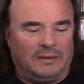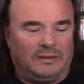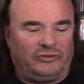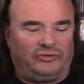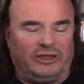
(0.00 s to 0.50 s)

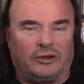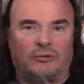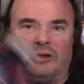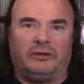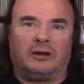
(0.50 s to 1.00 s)

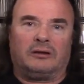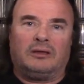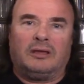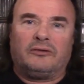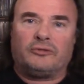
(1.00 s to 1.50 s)
sticker on there
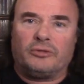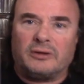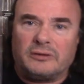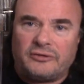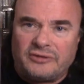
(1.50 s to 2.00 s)
so
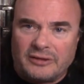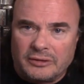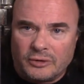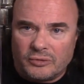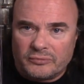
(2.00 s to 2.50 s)
that you see that
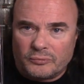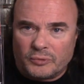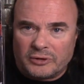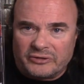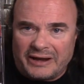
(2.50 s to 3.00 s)
little,
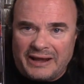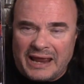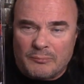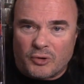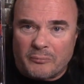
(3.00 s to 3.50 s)
what looks like an
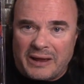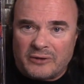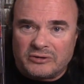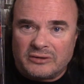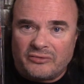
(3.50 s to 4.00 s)
M or a
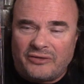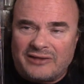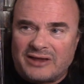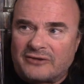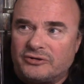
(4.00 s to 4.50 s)
mountain,
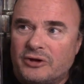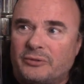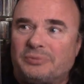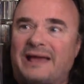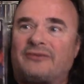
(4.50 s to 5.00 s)
that's actually on
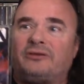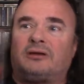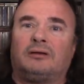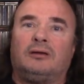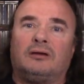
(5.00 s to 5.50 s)
the
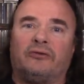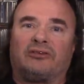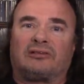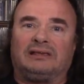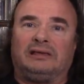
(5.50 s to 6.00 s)
plastic, on
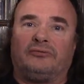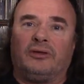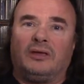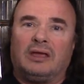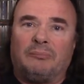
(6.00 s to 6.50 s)
the sleeve.
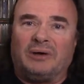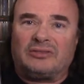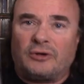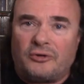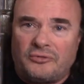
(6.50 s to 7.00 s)

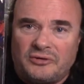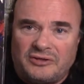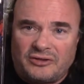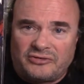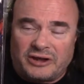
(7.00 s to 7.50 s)
But there's, you
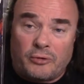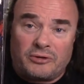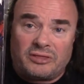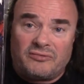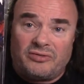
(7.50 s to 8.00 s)
see the sticker
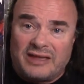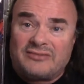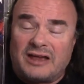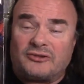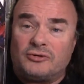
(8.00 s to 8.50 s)
underneath of it,
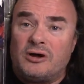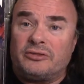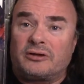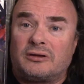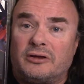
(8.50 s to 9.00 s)
that's actually on
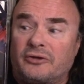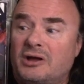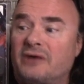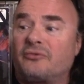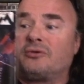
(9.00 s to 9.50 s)
the, on the
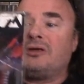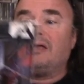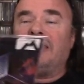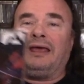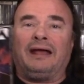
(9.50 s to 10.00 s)
cover.
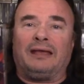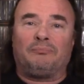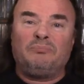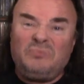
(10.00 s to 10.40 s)
And I